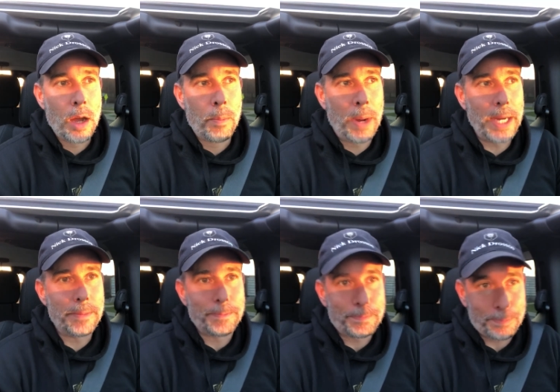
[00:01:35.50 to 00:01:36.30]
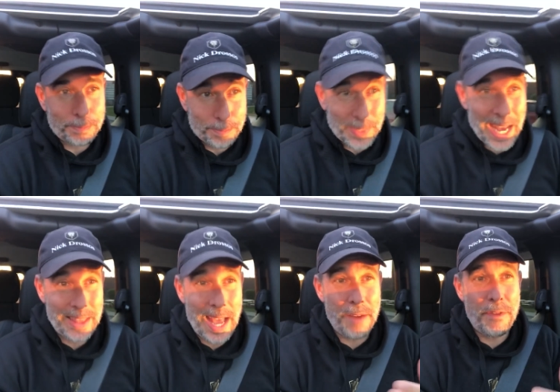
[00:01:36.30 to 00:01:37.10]
But
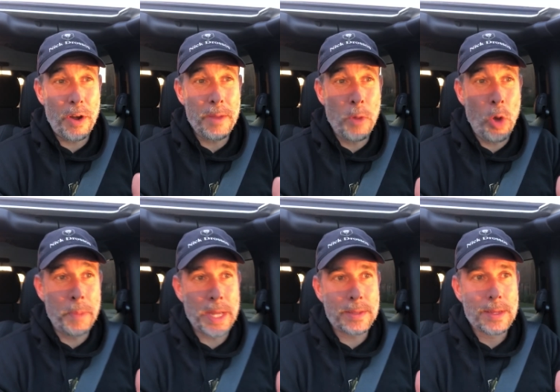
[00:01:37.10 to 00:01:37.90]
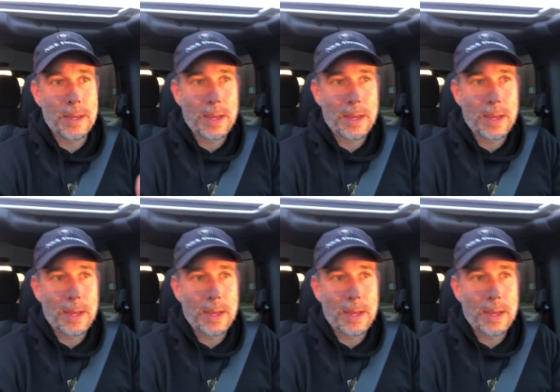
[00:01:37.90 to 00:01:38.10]
at that very moment,